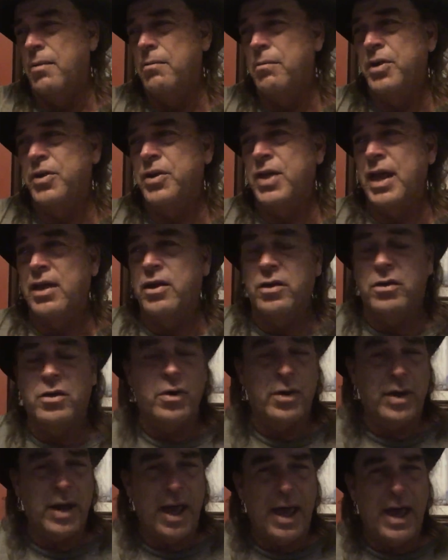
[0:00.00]
but they
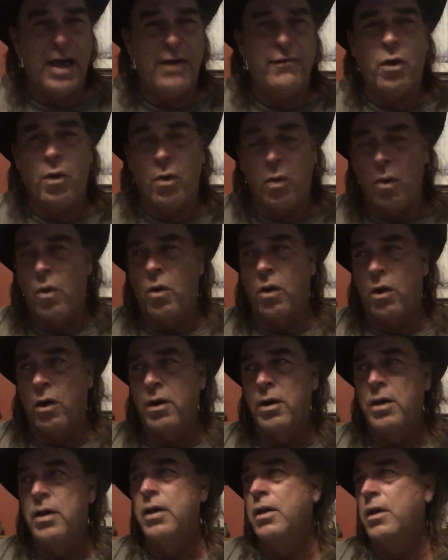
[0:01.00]
could have,
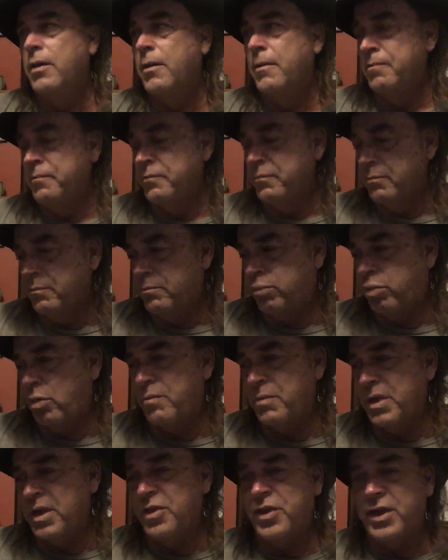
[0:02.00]
or
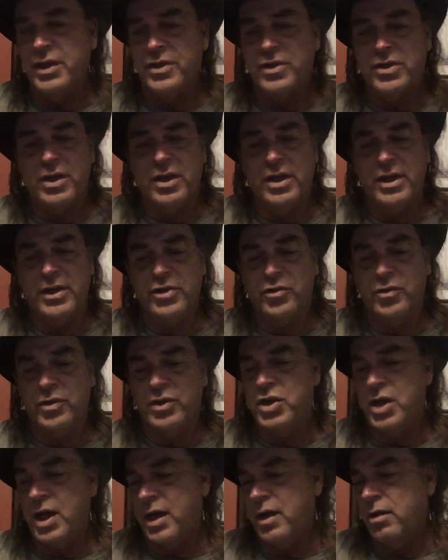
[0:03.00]
Prometheus and History
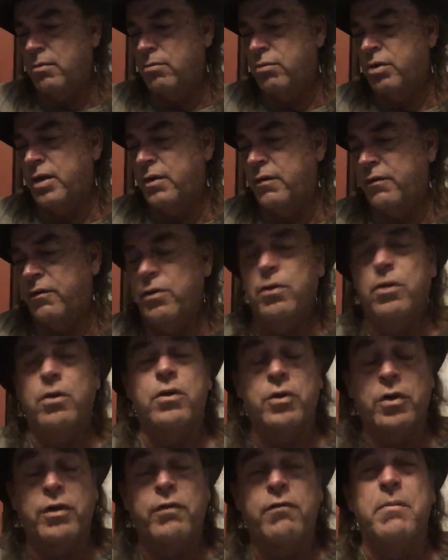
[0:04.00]
Channel and Brandon Fugel
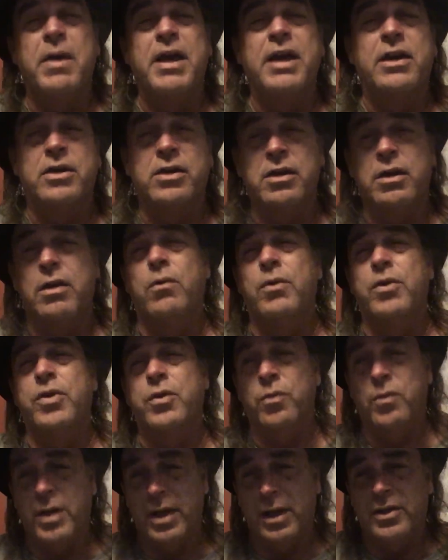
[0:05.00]
could have made a deal with
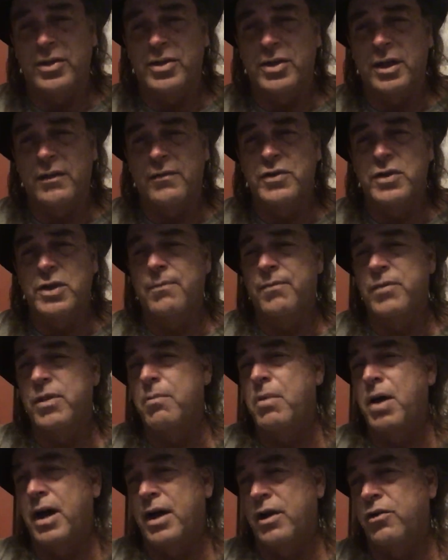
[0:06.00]
the relatives, the
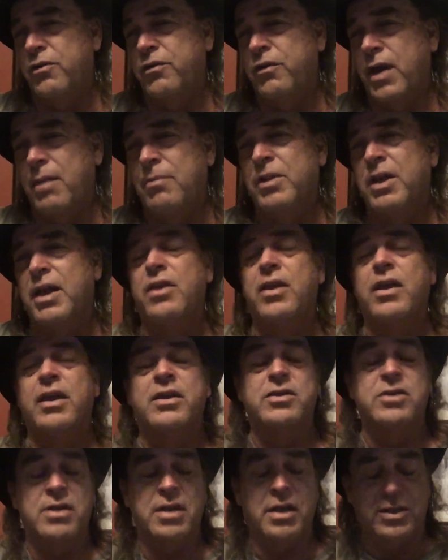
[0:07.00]
Myers family, the
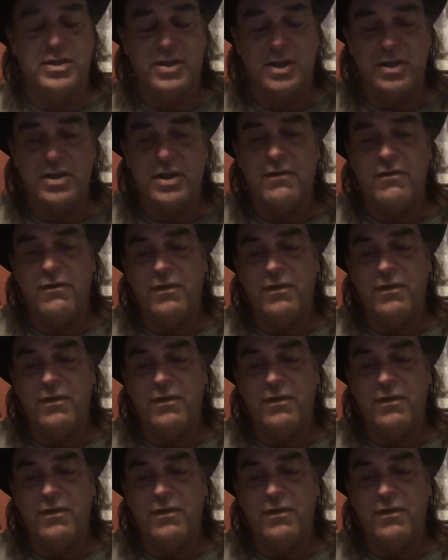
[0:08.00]
existing